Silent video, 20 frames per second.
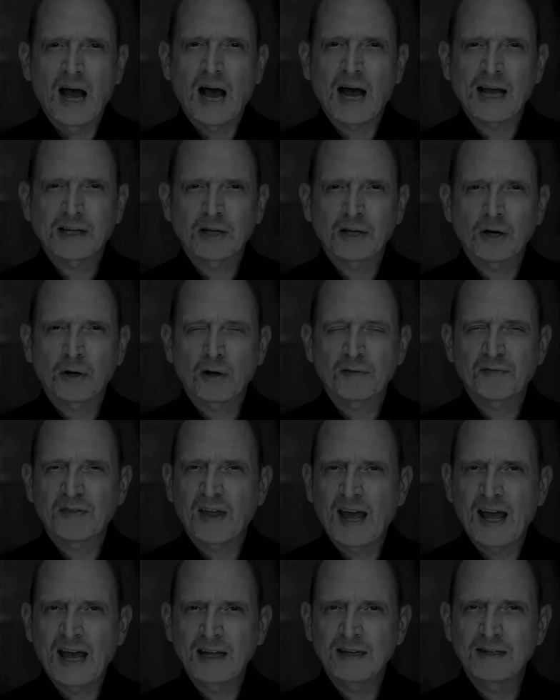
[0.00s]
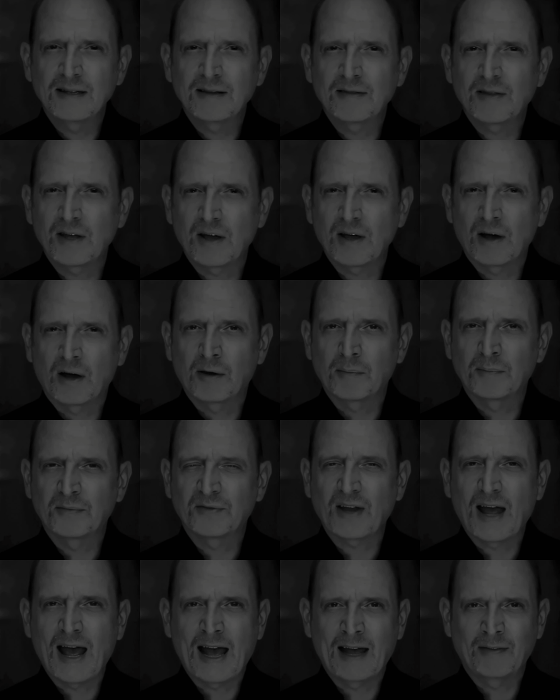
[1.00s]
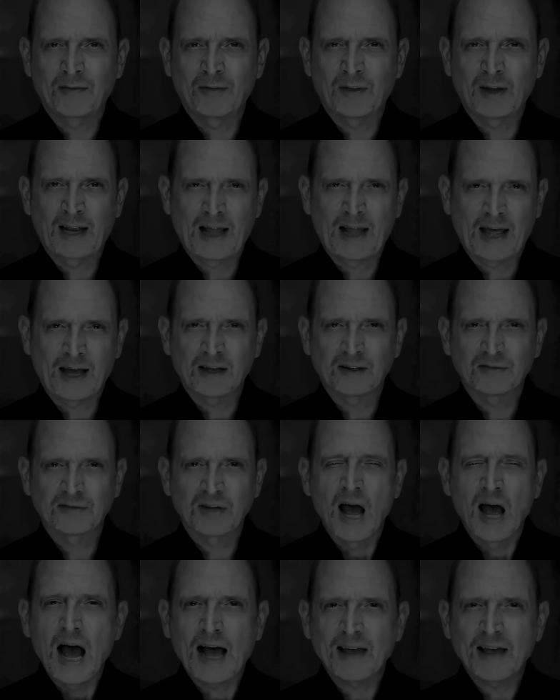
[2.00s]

I cut off the head, the arms, and the legs.